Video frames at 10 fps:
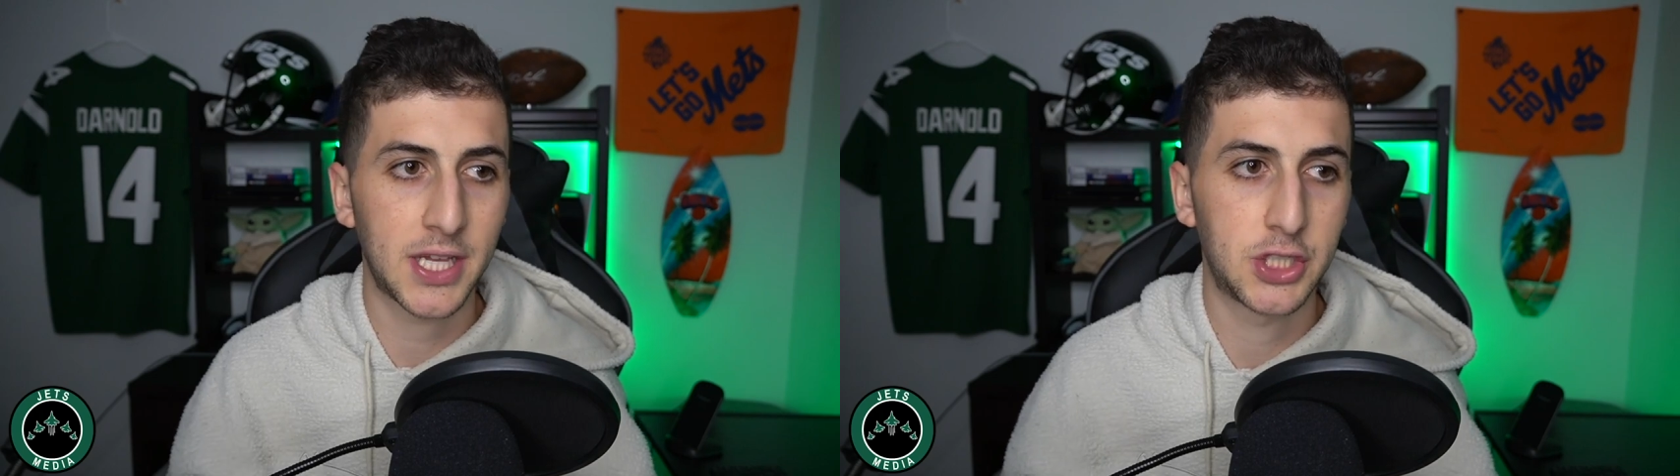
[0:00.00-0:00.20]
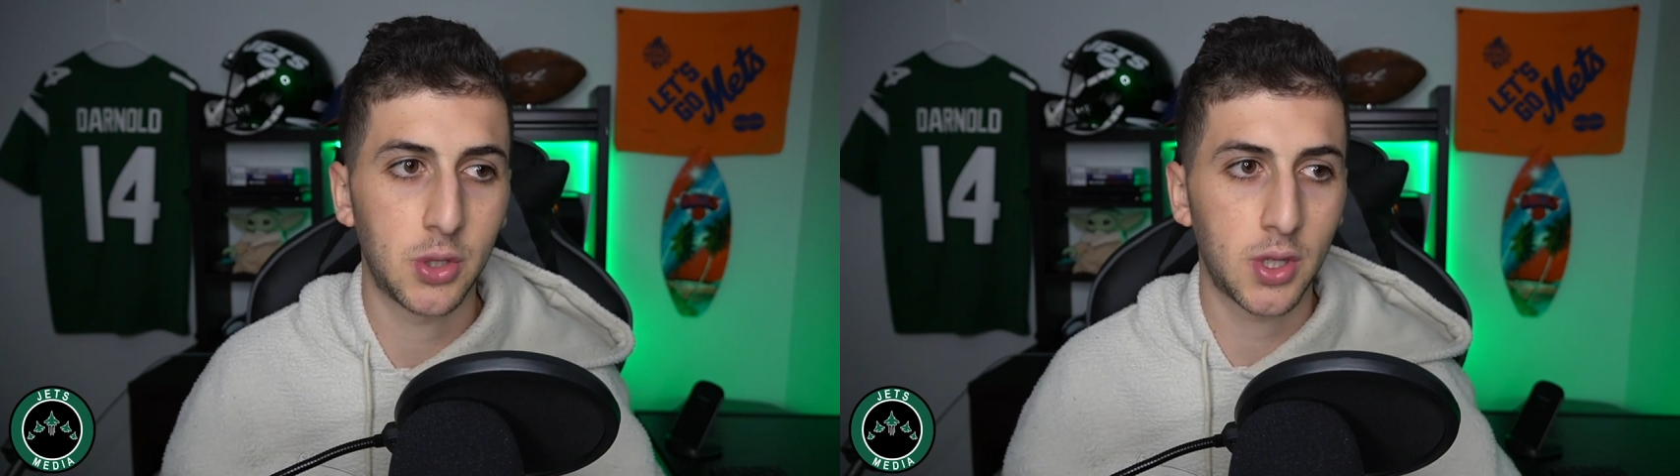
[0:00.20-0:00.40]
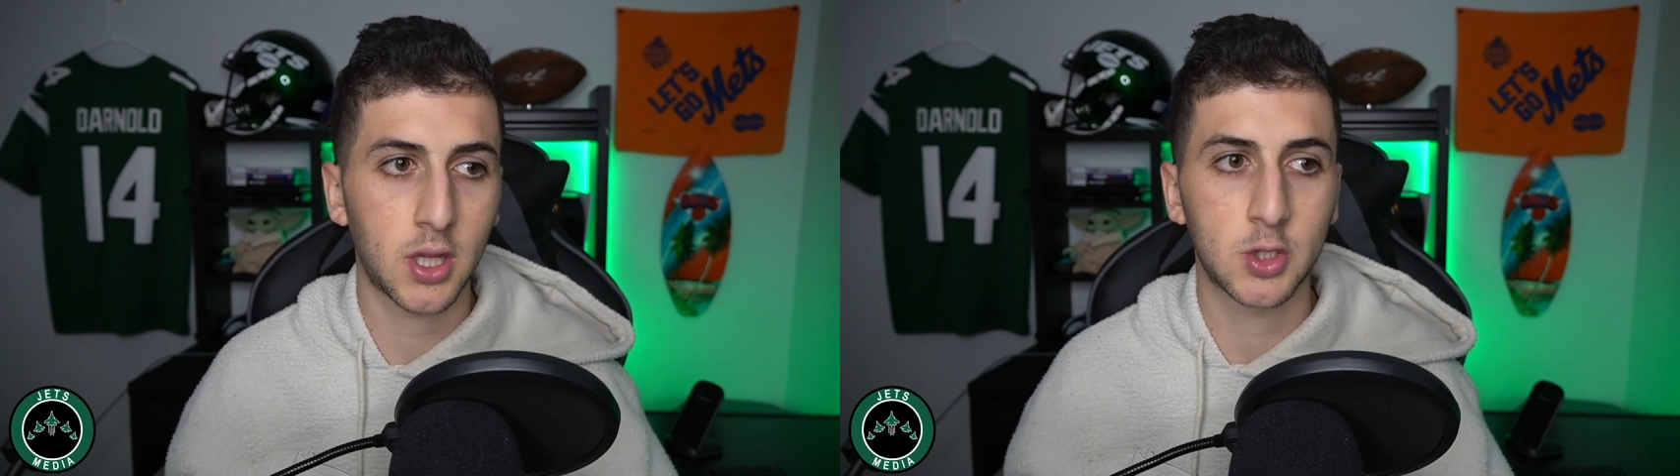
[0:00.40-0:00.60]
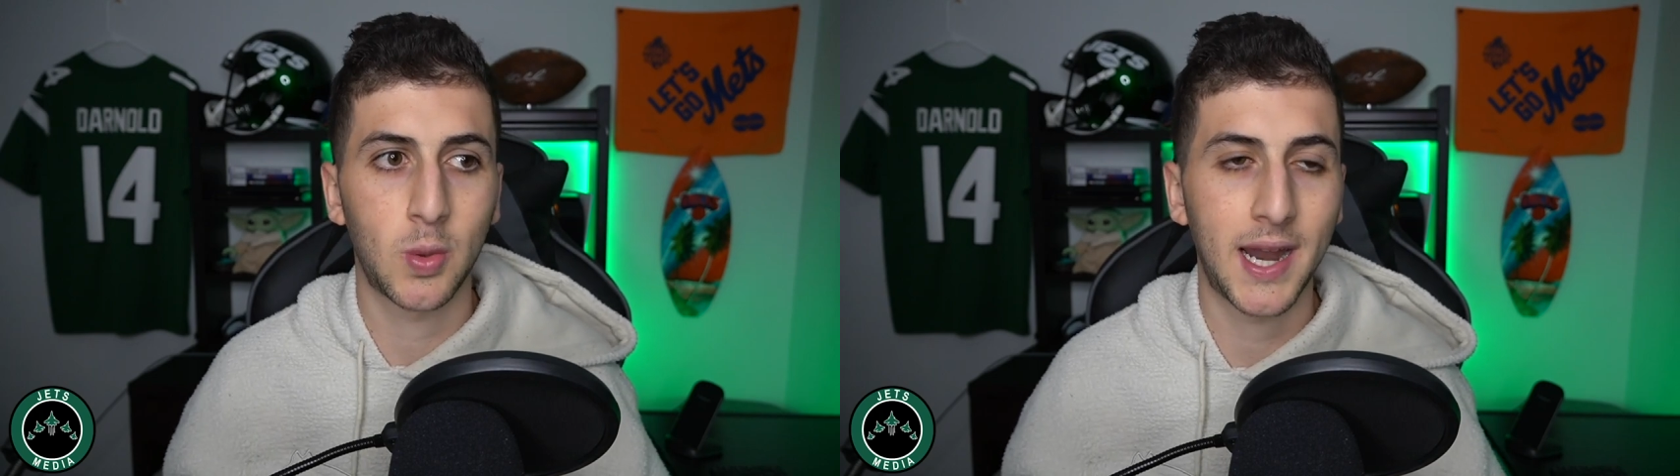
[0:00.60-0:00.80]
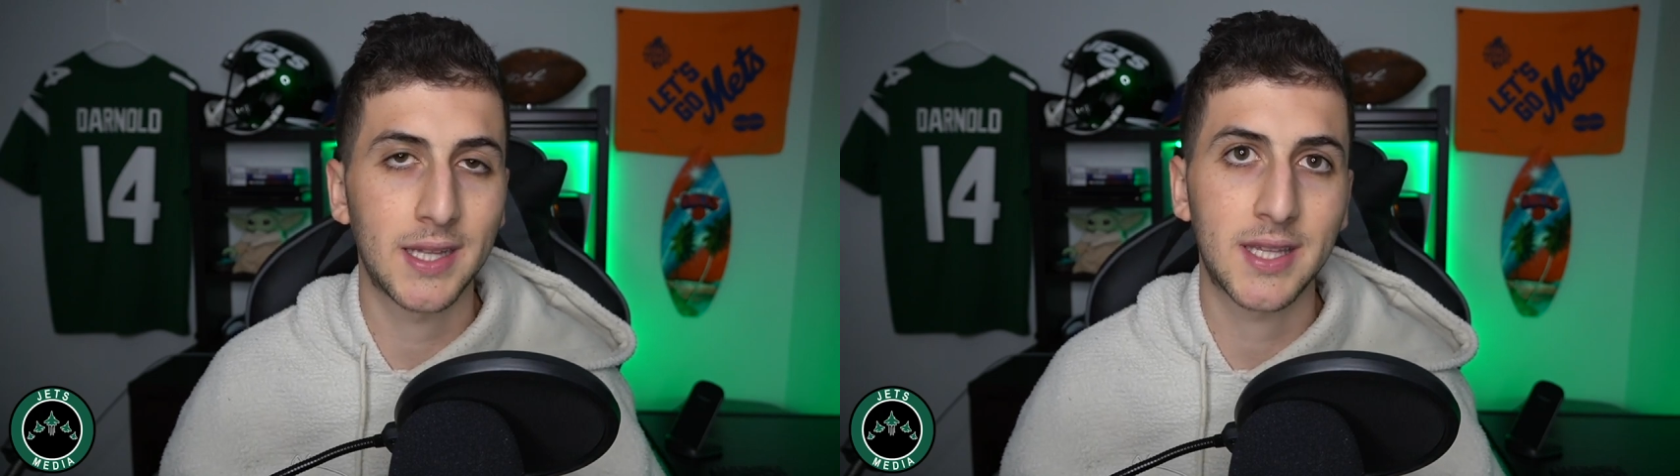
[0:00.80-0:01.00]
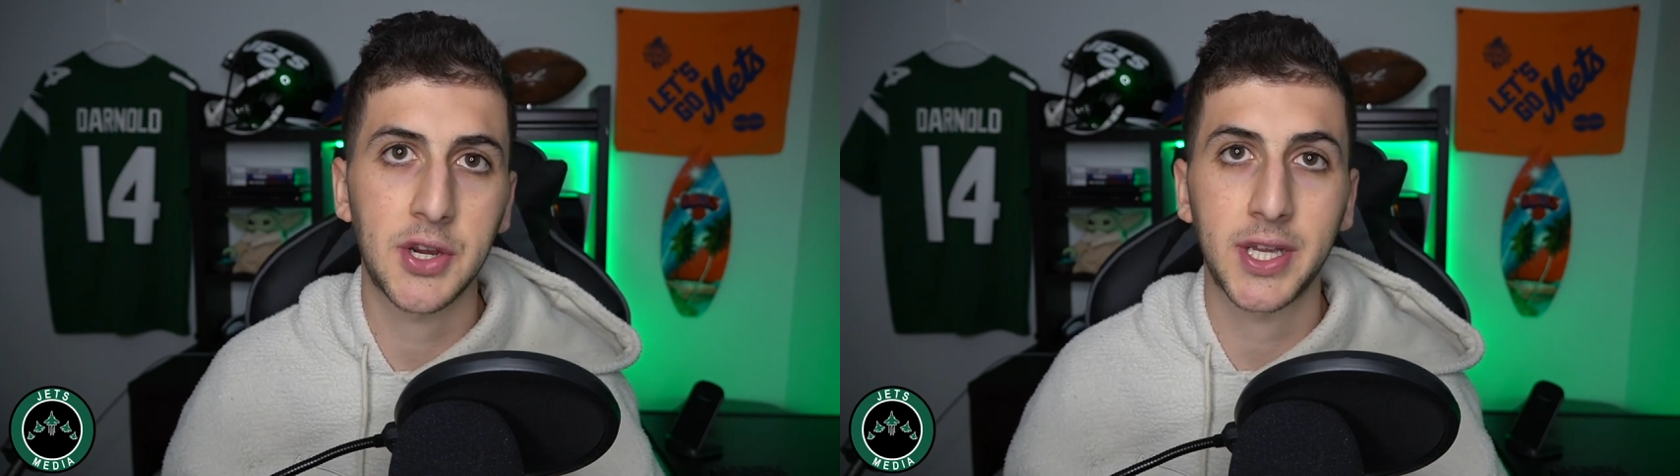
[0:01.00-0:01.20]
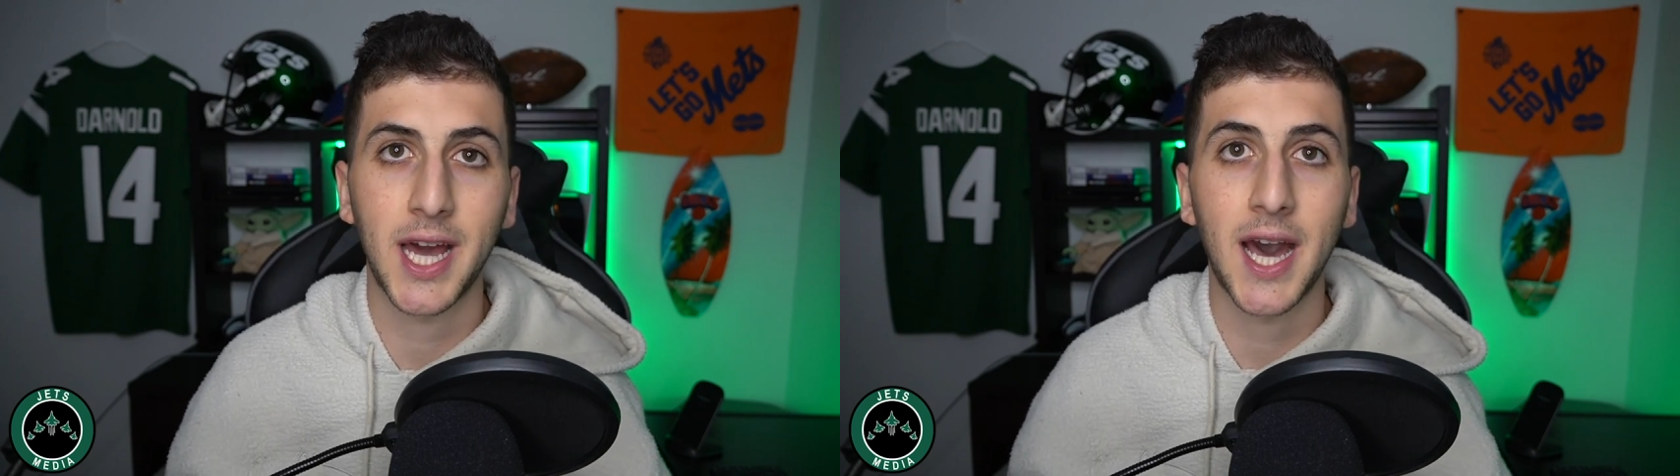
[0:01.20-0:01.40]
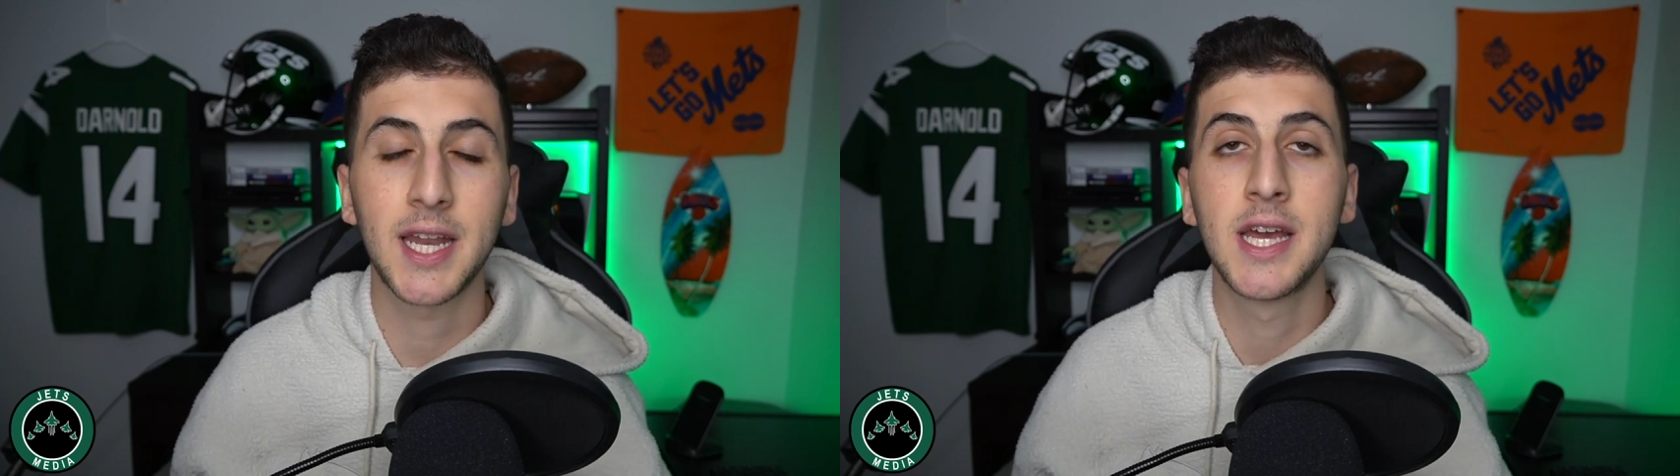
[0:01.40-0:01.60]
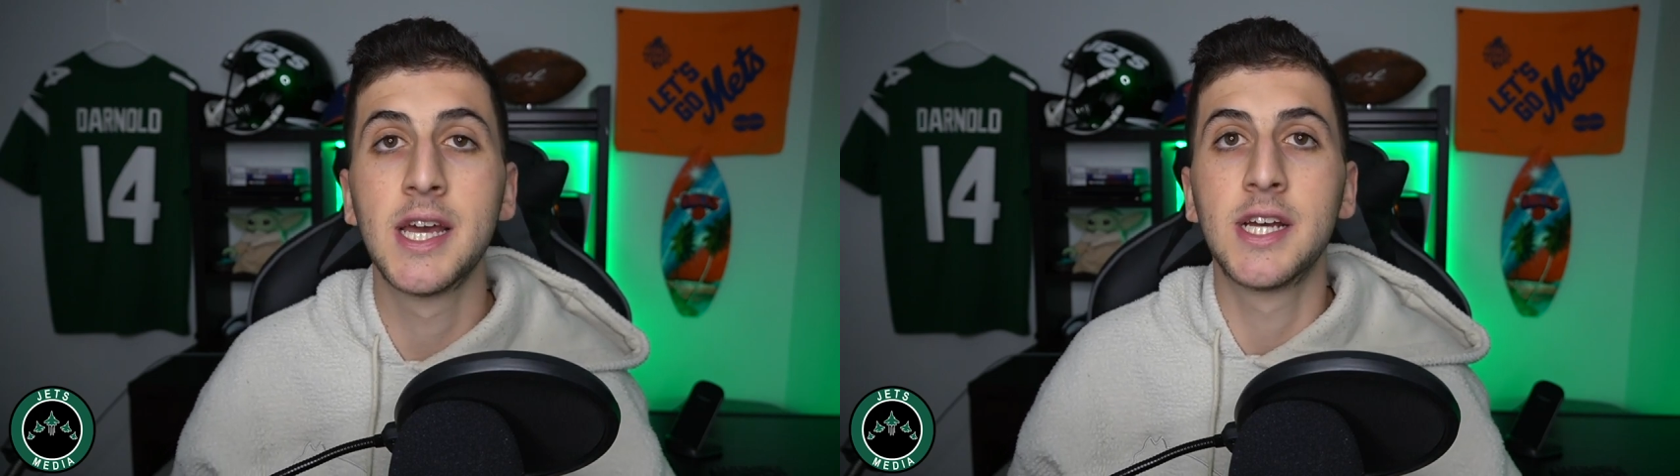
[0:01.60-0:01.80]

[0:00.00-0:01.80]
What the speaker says: that Joe Douglas went out there and got